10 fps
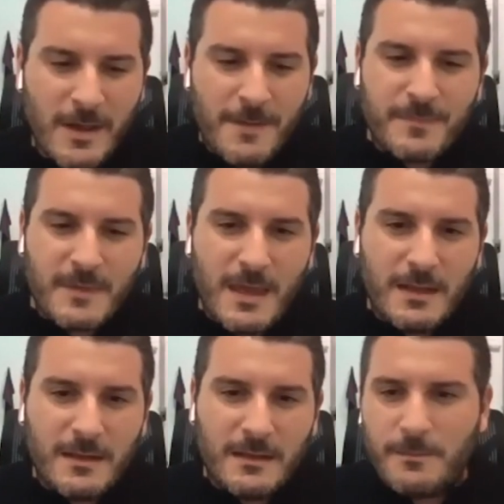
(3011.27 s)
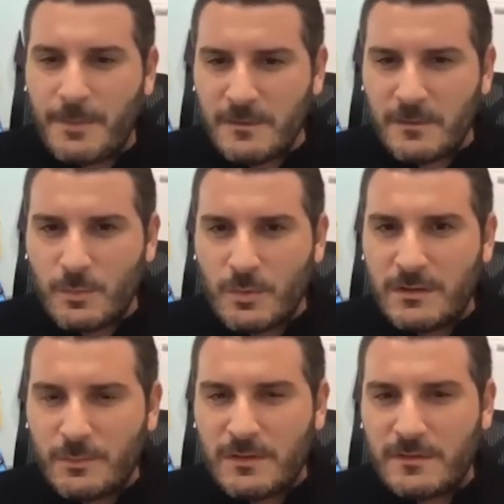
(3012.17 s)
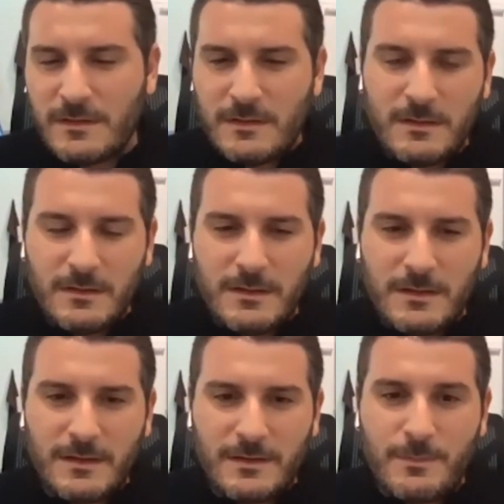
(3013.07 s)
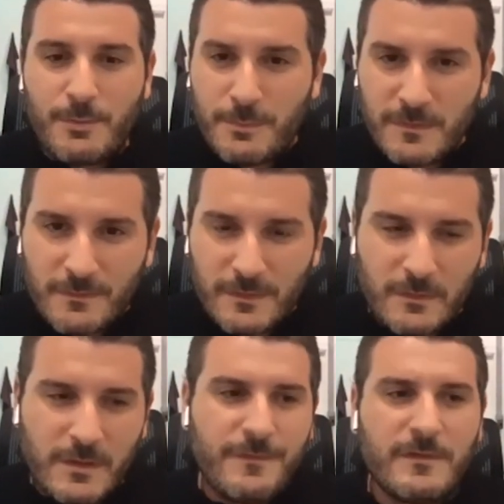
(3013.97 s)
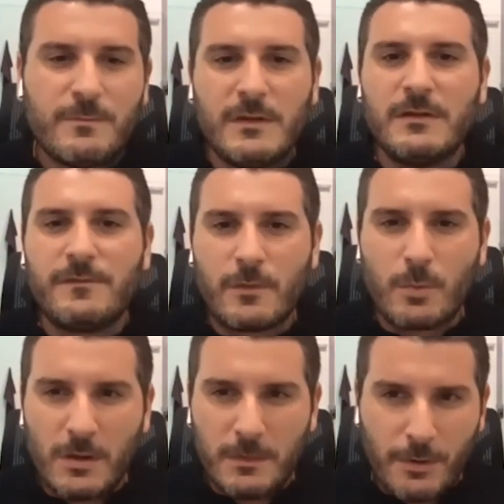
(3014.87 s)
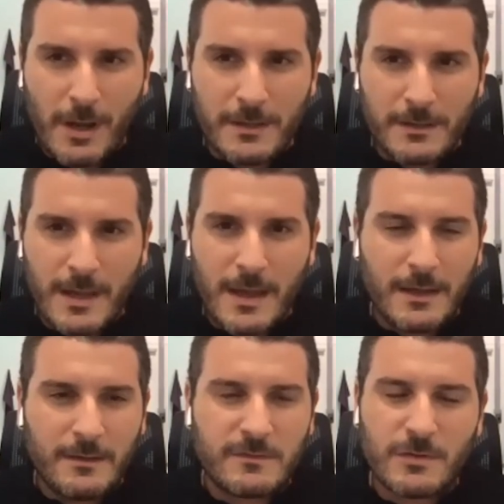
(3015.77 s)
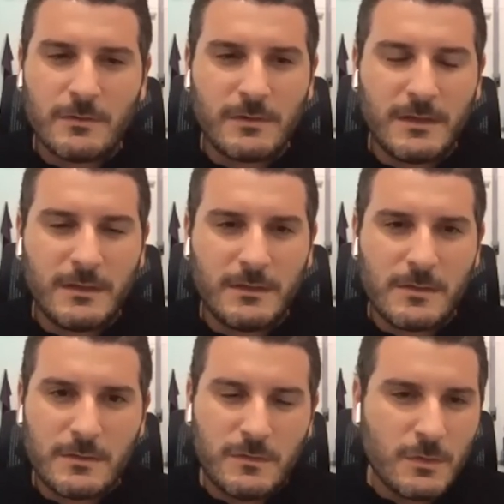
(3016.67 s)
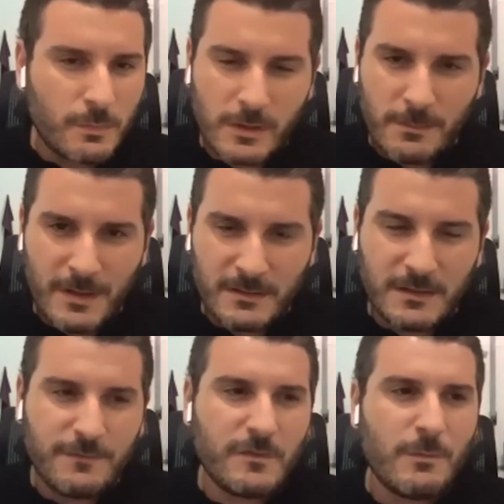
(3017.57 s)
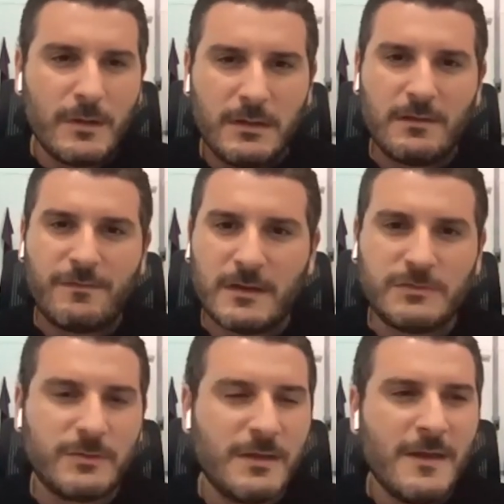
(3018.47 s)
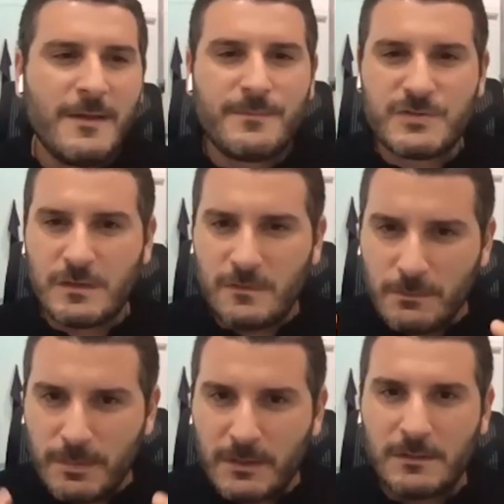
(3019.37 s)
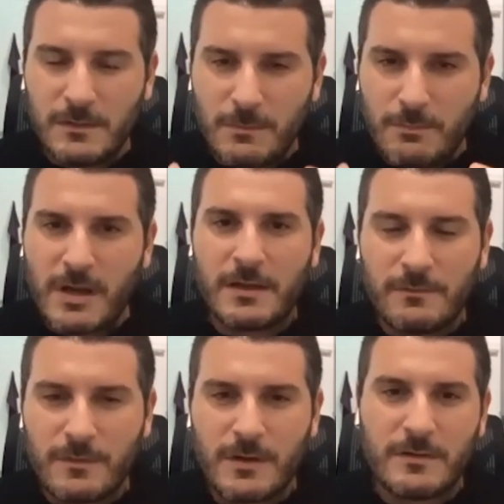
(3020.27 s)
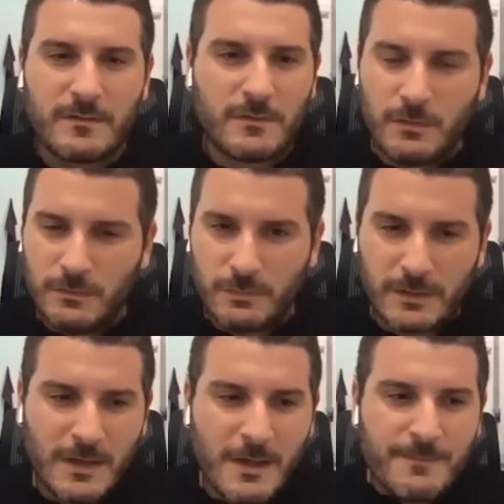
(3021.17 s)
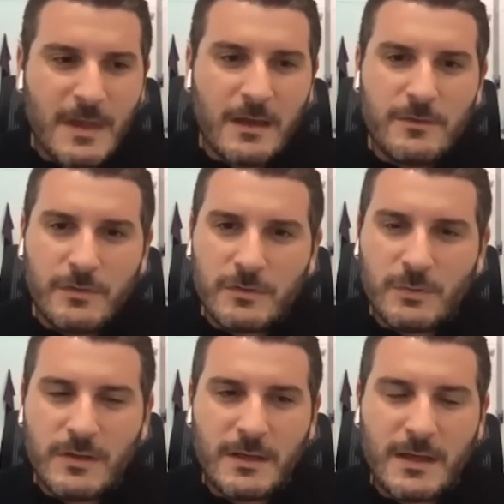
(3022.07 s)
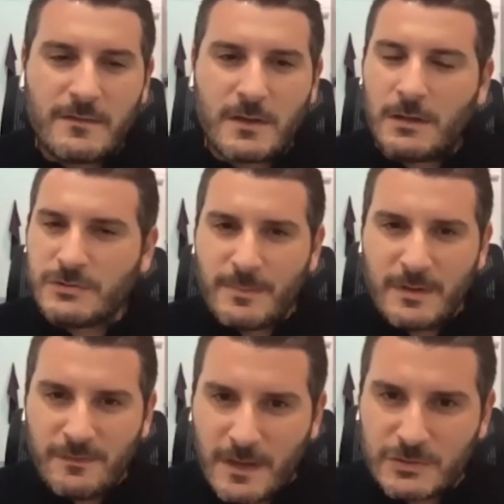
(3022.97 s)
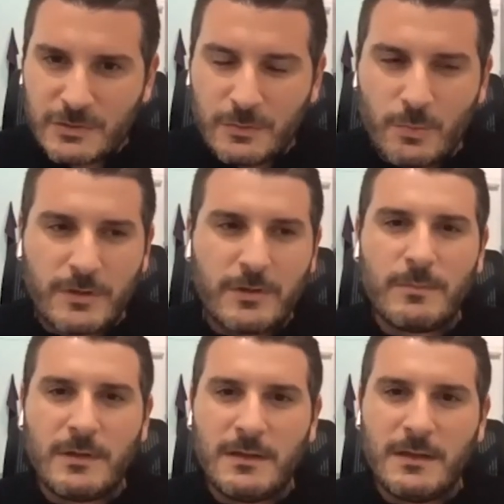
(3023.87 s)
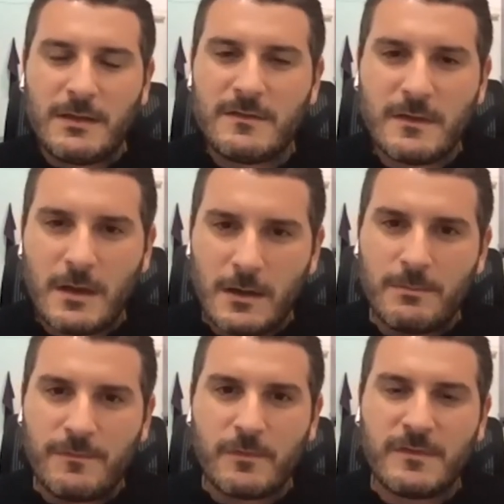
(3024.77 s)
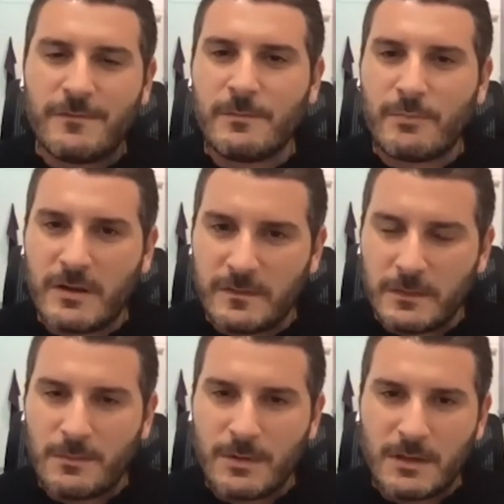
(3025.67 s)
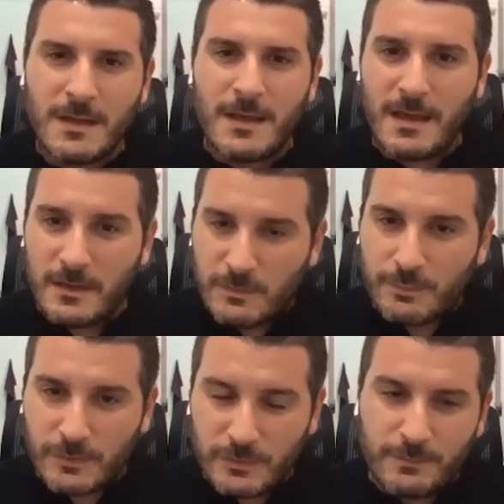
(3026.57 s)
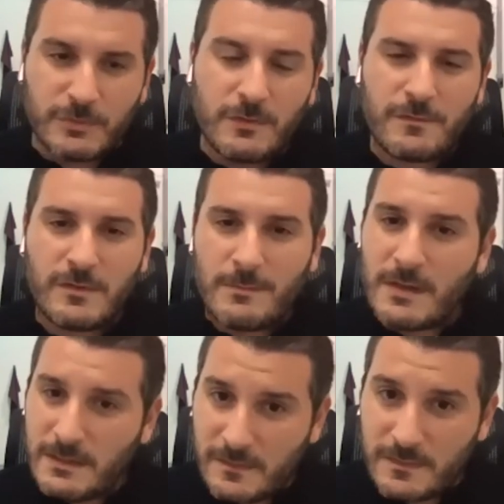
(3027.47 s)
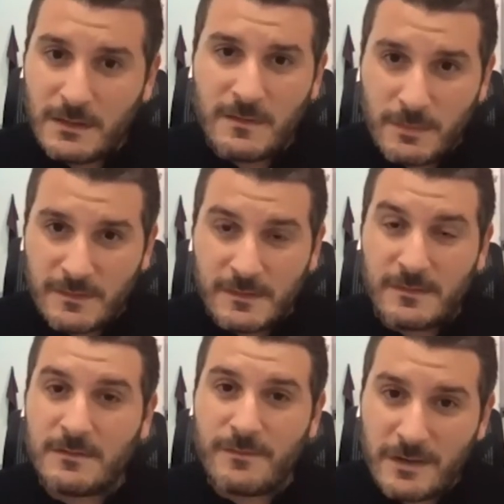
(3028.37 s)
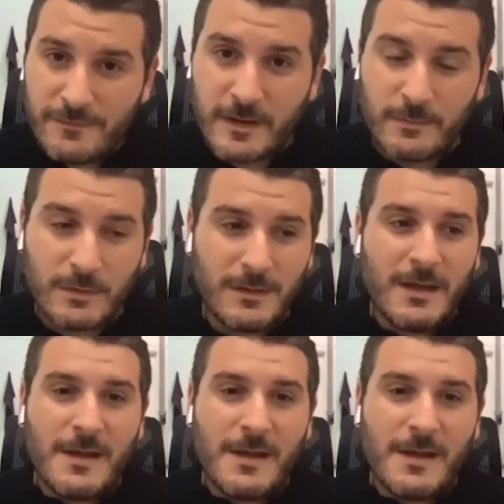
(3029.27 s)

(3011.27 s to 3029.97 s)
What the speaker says: And it depends on what is the purpose of it. So if it's building for one brand, I strongly don't recommend it. If you're building a factory just to build a brand of cars, don't do it. Either you're doing it as a contract manufacturer where you're building, it's a hub for several brands to come in and to produce for them, then yes, it is a business, it's very viable.